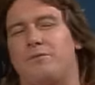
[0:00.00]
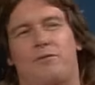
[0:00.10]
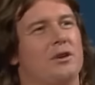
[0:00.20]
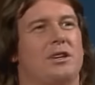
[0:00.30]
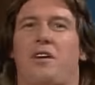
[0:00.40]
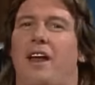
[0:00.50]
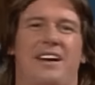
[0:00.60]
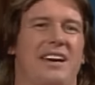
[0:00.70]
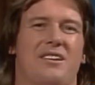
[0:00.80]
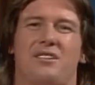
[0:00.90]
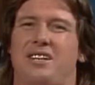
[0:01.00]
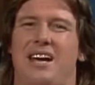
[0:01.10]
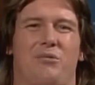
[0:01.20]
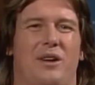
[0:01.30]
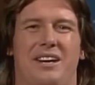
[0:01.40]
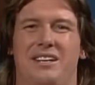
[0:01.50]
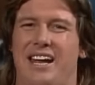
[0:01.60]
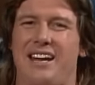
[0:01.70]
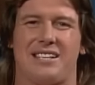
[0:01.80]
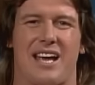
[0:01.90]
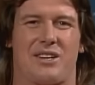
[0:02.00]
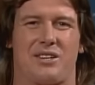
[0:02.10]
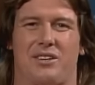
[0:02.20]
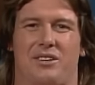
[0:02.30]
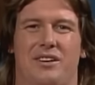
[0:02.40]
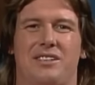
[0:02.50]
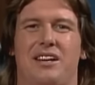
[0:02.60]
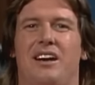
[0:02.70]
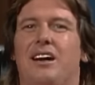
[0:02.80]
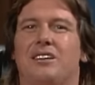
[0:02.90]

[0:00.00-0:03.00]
first of all, I can't understand why he dates that girl. Is it?